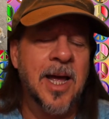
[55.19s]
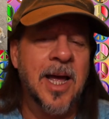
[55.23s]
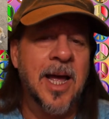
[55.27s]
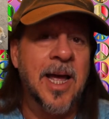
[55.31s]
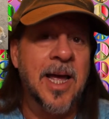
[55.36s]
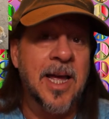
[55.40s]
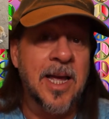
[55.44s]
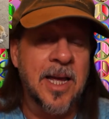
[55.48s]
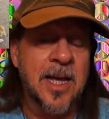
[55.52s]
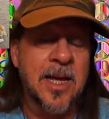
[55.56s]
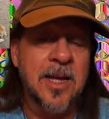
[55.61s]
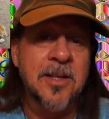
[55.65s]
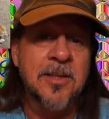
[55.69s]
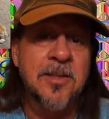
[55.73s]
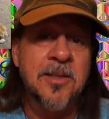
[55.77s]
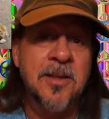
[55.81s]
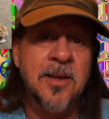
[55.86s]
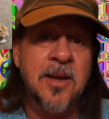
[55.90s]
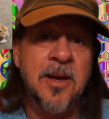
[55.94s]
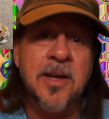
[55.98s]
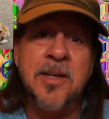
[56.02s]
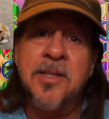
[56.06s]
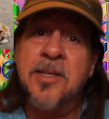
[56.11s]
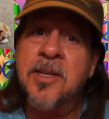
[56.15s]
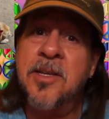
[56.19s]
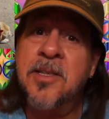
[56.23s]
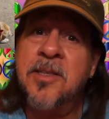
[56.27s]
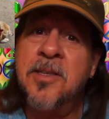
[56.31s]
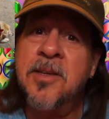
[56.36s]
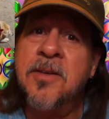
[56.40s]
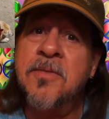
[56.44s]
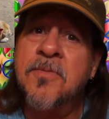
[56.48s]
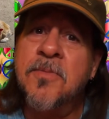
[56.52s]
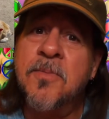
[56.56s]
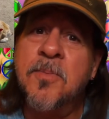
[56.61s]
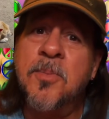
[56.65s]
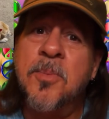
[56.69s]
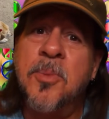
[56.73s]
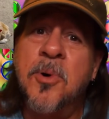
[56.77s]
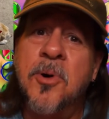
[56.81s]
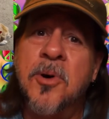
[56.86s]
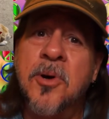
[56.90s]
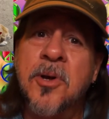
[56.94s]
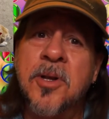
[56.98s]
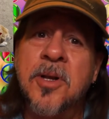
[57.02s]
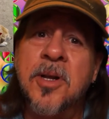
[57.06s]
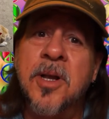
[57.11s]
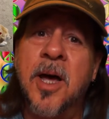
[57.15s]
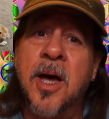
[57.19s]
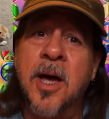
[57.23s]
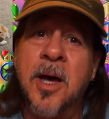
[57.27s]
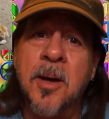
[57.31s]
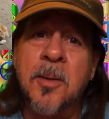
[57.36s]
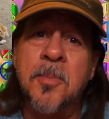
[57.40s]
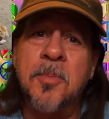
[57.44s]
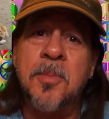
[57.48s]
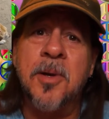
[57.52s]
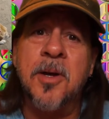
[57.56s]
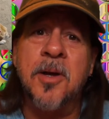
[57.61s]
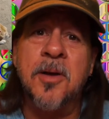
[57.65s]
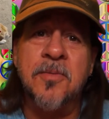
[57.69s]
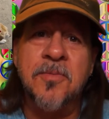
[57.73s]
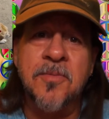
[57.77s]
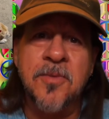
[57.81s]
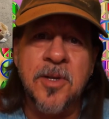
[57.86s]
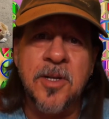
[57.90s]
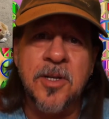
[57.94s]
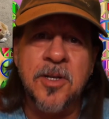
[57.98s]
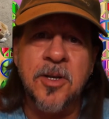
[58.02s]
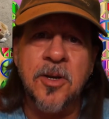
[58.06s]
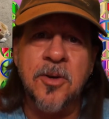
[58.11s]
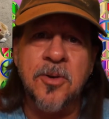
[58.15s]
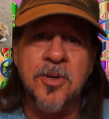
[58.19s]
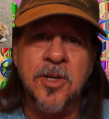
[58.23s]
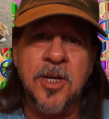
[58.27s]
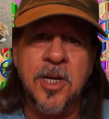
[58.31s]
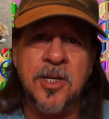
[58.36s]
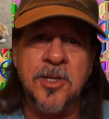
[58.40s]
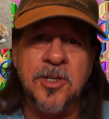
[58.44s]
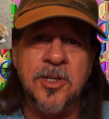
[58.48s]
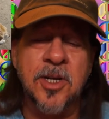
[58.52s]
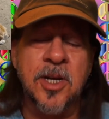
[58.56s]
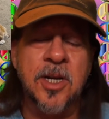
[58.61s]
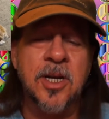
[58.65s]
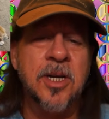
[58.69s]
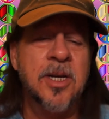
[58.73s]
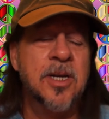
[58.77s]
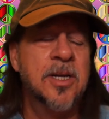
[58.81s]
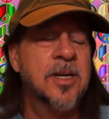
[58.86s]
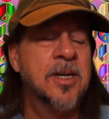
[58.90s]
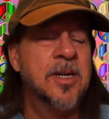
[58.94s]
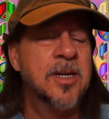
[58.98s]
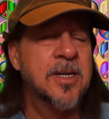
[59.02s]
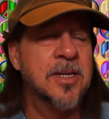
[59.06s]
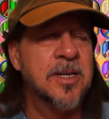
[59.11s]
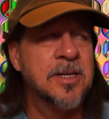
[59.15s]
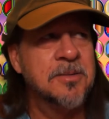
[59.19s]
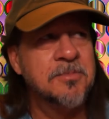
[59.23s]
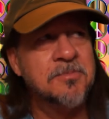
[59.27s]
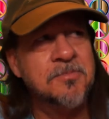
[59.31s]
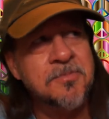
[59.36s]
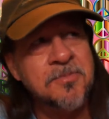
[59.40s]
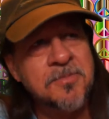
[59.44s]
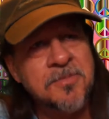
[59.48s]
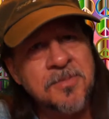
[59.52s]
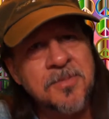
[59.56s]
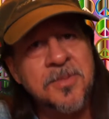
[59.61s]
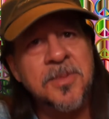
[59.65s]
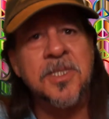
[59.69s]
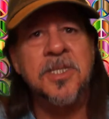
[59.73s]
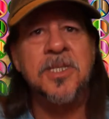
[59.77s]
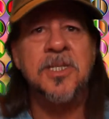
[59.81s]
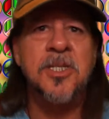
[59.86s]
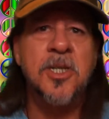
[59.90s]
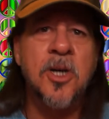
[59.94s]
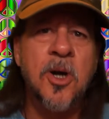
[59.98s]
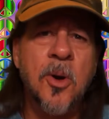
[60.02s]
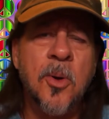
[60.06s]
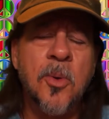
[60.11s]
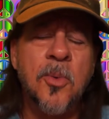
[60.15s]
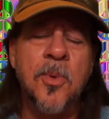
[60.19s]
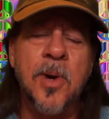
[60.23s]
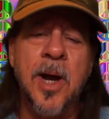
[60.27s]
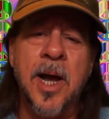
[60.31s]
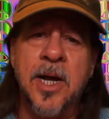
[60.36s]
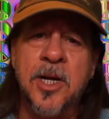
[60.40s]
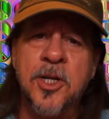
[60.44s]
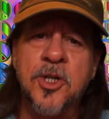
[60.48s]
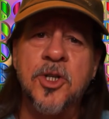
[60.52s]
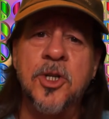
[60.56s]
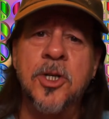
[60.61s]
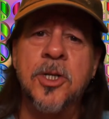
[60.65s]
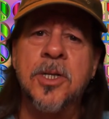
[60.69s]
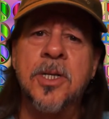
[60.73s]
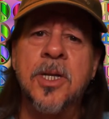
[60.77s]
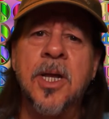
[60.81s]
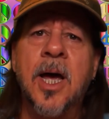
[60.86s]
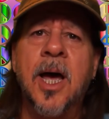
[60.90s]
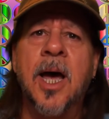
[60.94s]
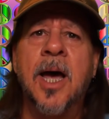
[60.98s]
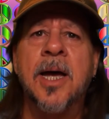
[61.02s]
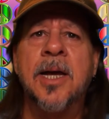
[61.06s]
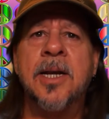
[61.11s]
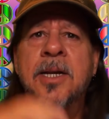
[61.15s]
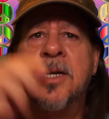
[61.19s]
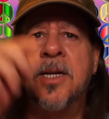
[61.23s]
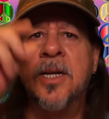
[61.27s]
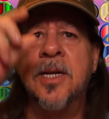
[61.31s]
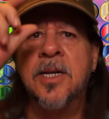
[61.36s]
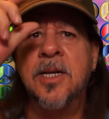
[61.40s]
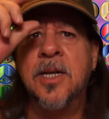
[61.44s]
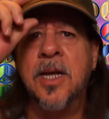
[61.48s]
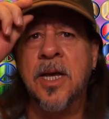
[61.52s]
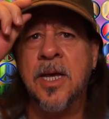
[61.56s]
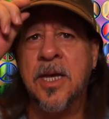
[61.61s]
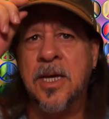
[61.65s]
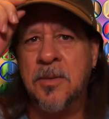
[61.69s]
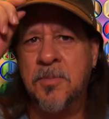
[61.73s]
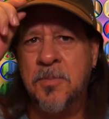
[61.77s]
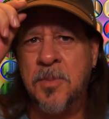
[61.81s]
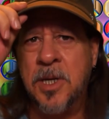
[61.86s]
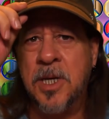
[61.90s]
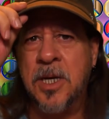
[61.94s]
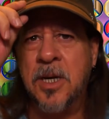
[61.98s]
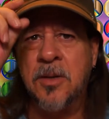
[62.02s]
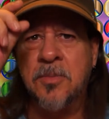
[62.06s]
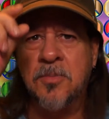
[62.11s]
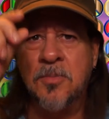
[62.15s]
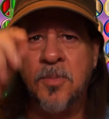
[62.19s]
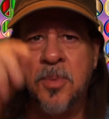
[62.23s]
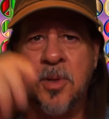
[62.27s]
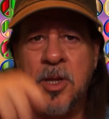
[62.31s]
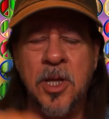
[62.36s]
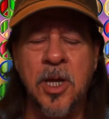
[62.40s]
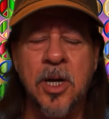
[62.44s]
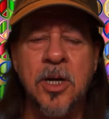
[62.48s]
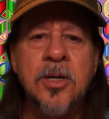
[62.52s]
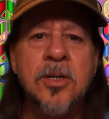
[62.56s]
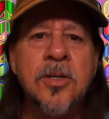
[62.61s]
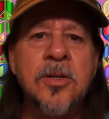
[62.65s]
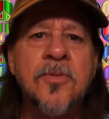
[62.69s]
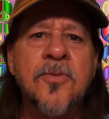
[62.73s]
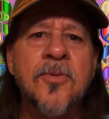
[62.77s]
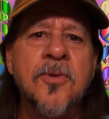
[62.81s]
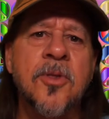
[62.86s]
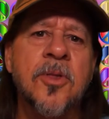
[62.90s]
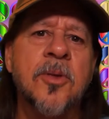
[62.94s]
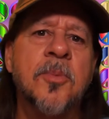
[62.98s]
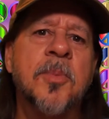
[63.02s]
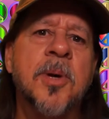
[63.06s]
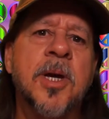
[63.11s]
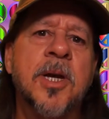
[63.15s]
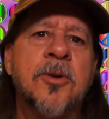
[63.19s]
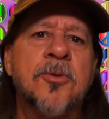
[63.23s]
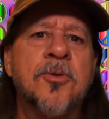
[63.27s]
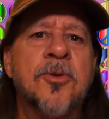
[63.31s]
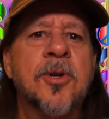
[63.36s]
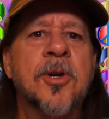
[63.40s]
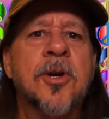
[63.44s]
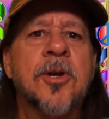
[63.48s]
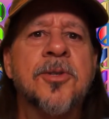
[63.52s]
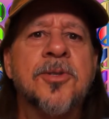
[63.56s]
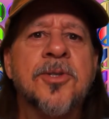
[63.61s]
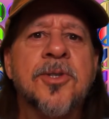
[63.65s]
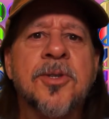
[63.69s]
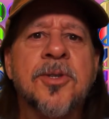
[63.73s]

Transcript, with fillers: and I didn't even put up a video yesterday. Correction, I did a hippie unplugged for the Patreon